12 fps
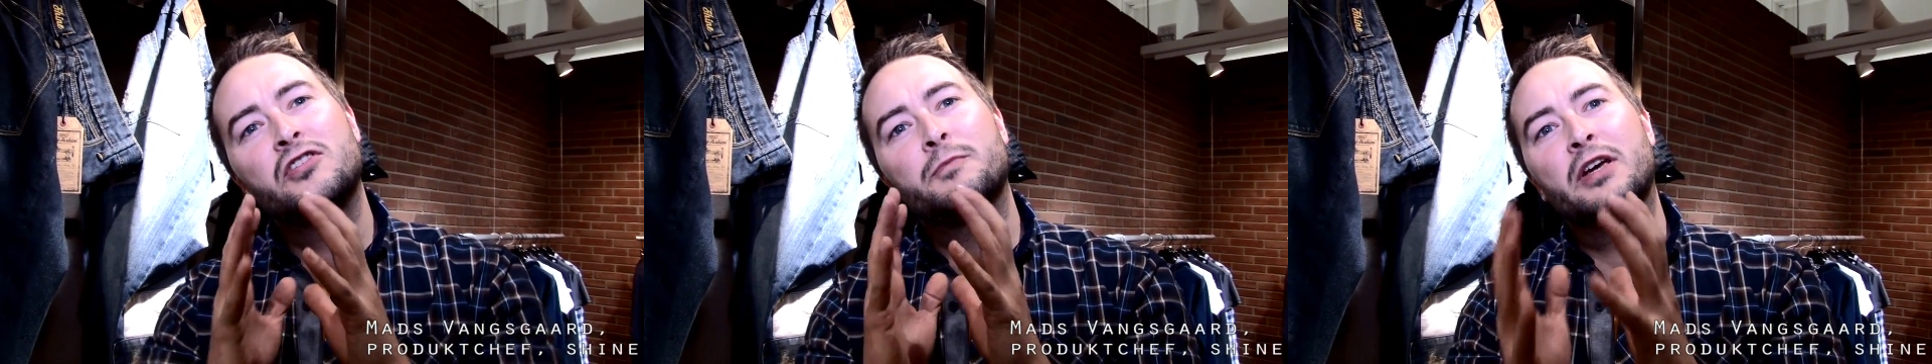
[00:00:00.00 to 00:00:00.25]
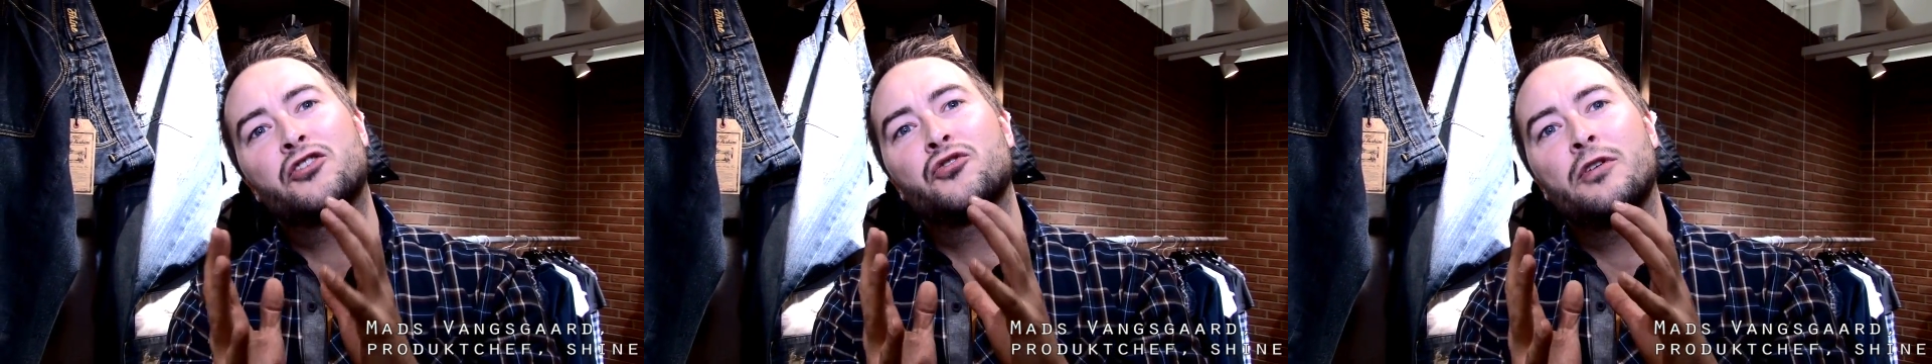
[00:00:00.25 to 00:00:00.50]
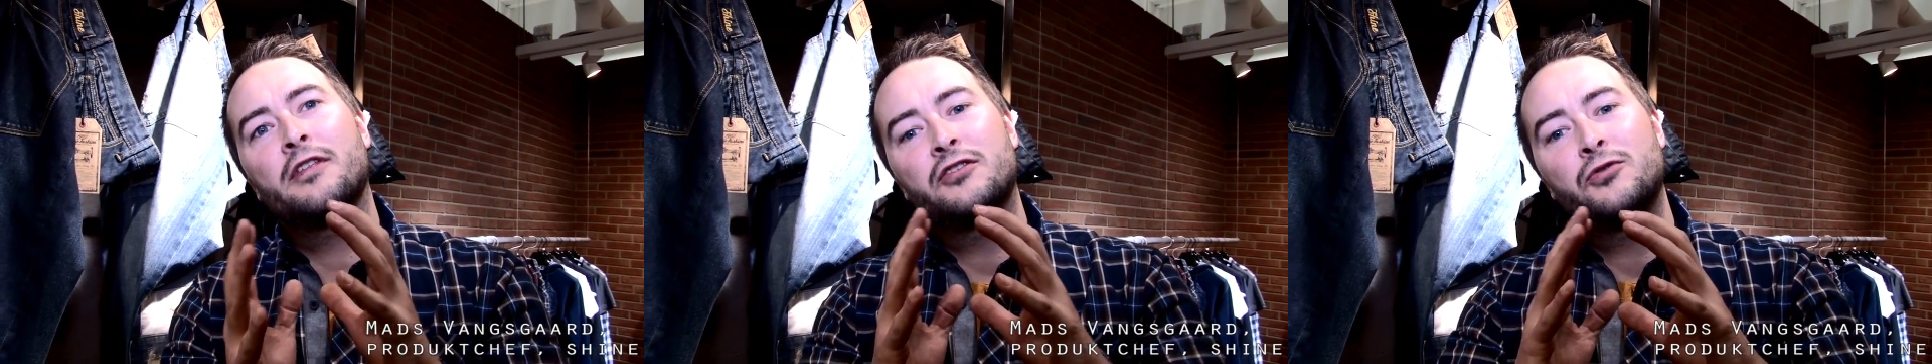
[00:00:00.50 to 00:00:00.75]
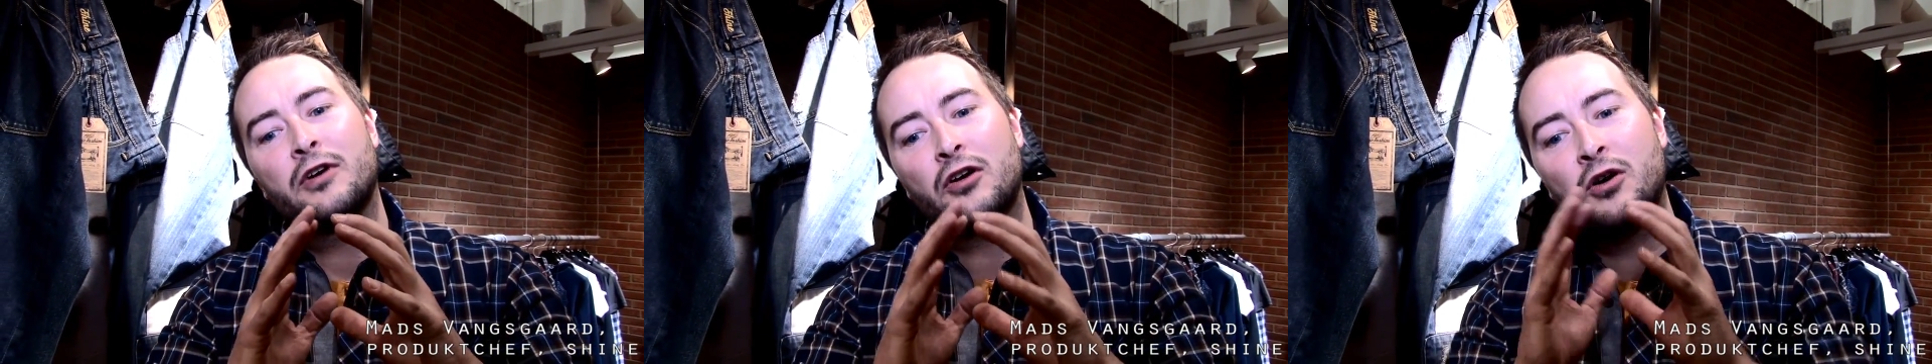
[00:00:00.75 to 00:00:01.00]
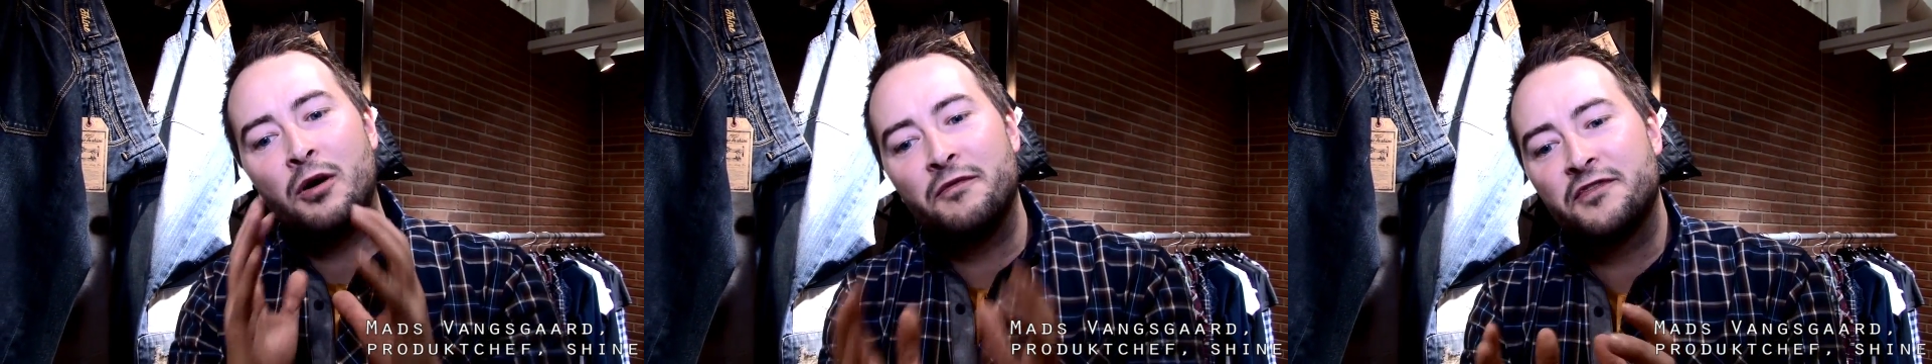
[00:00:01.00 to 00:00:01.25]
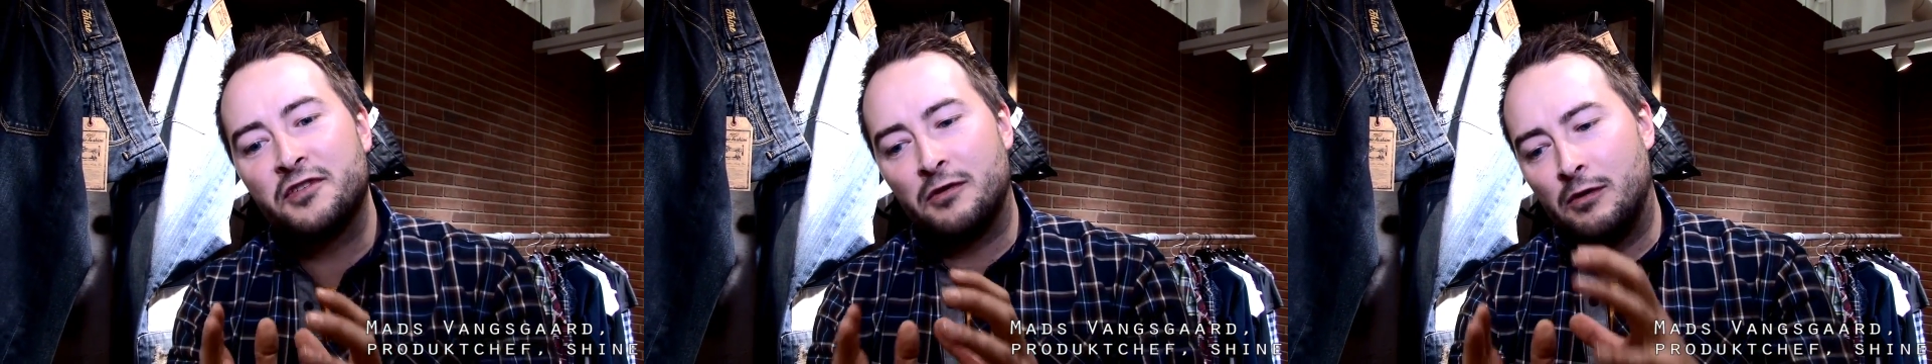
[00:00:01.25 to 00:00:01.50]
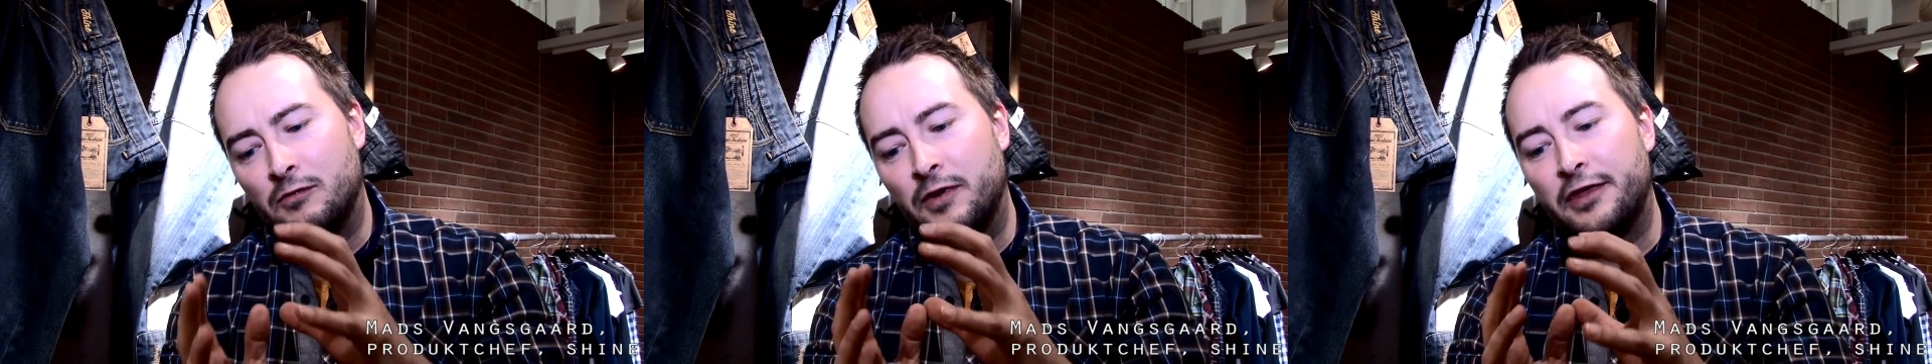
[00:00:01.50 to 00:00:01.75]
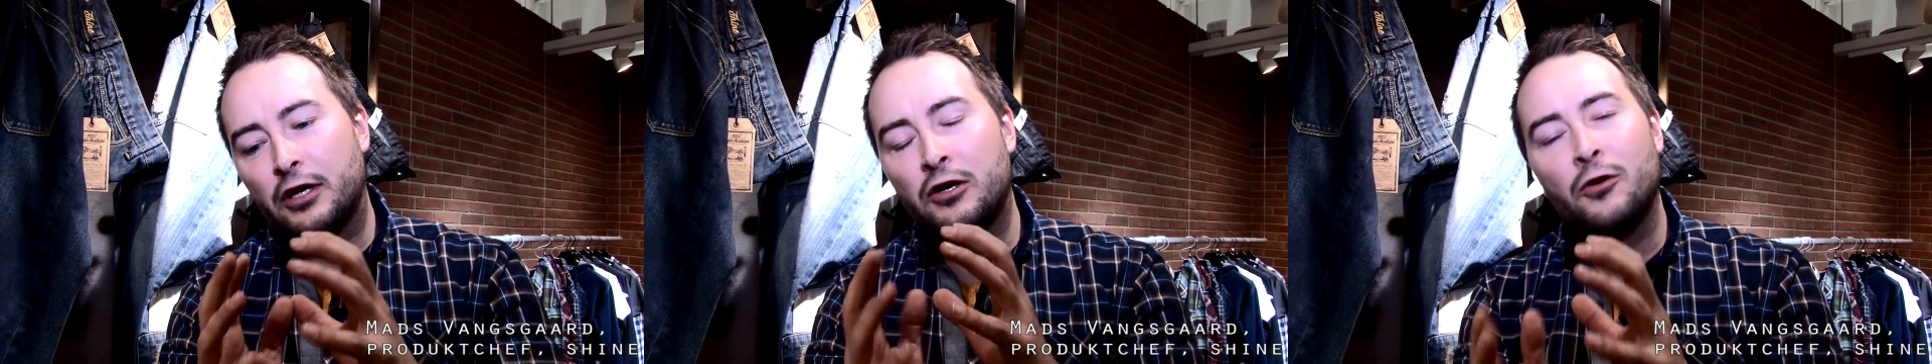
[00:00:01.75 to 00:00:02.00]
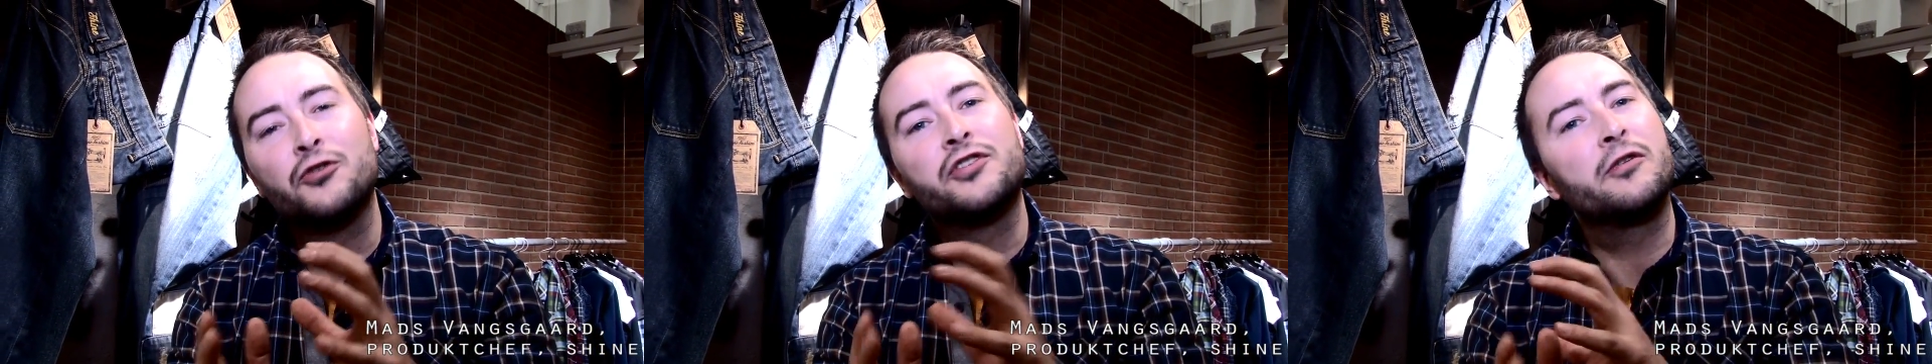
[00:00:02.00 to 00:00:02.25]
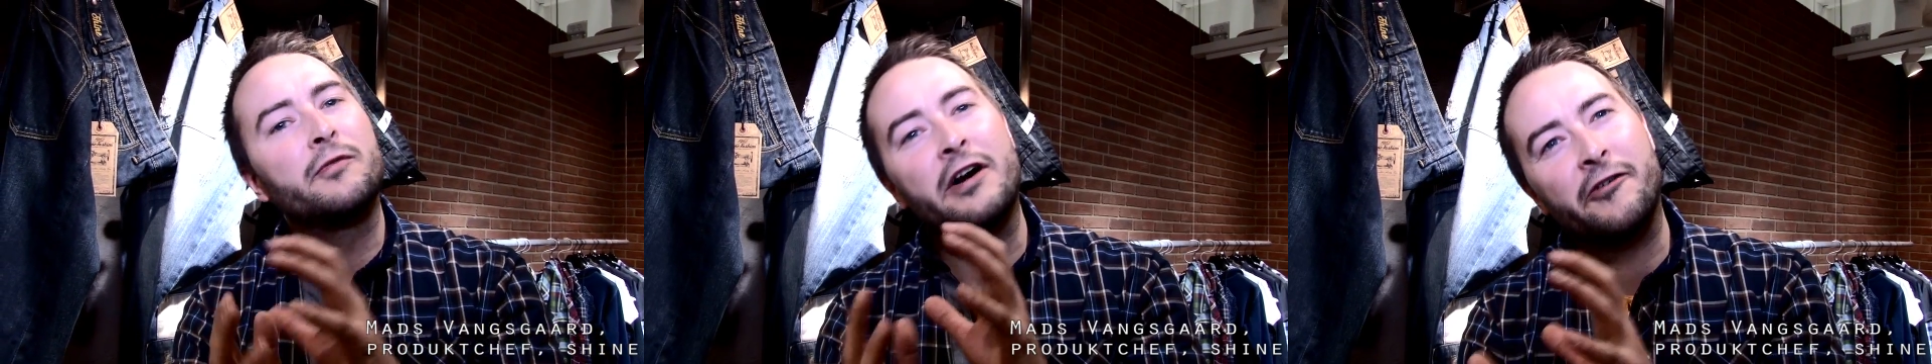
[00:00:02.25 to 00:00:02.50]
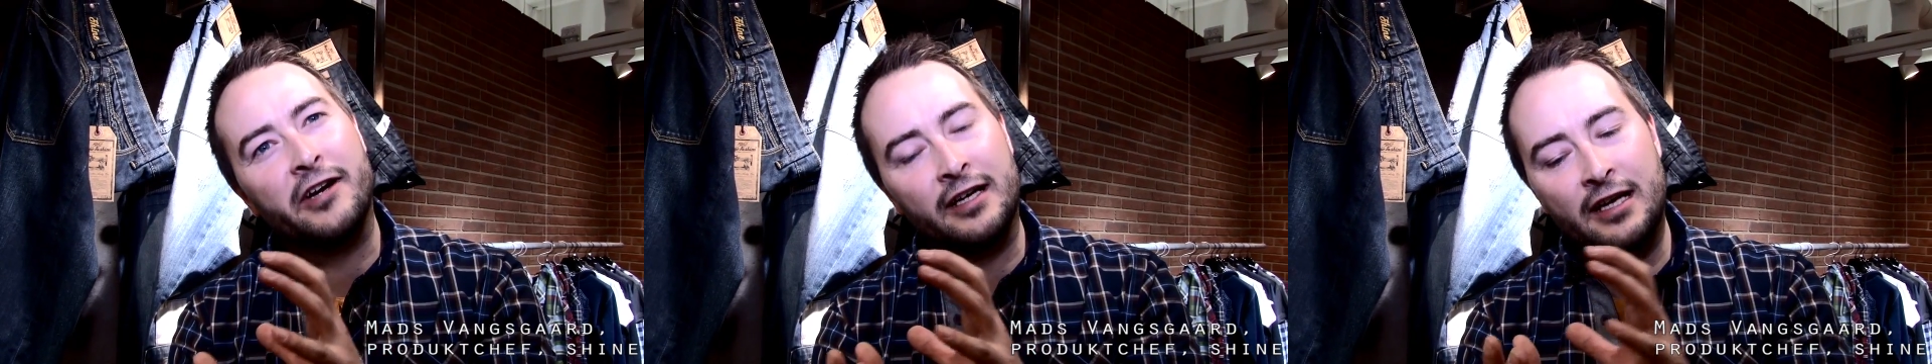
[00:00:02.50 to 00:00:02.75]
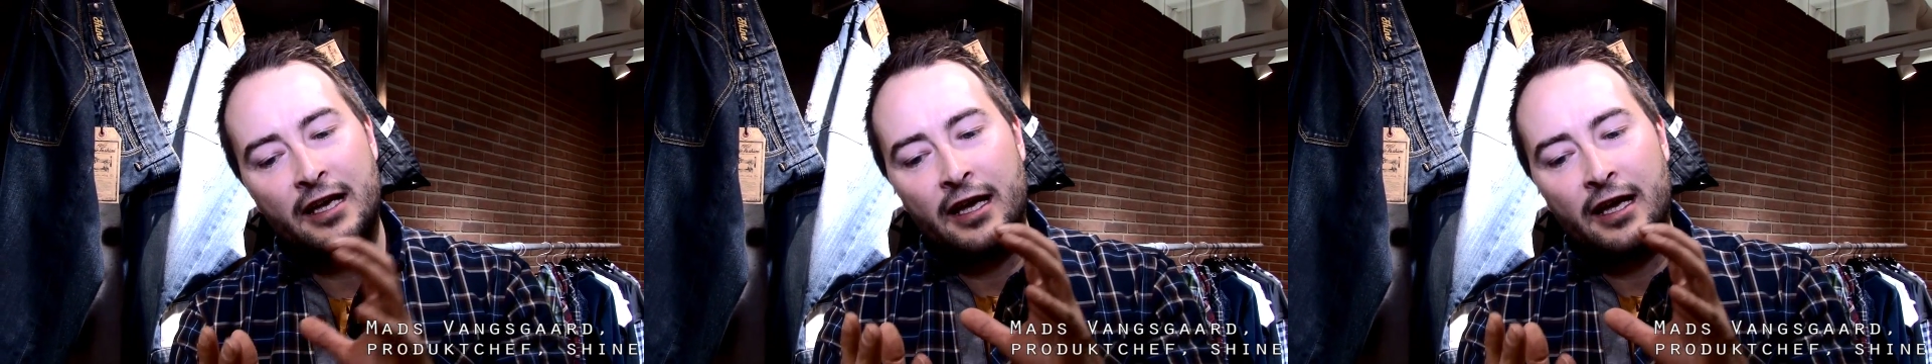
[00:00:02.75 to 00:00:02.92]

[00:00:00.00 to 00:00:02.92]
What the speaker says: to make sure that you are comfortable with the clothes you're wearing.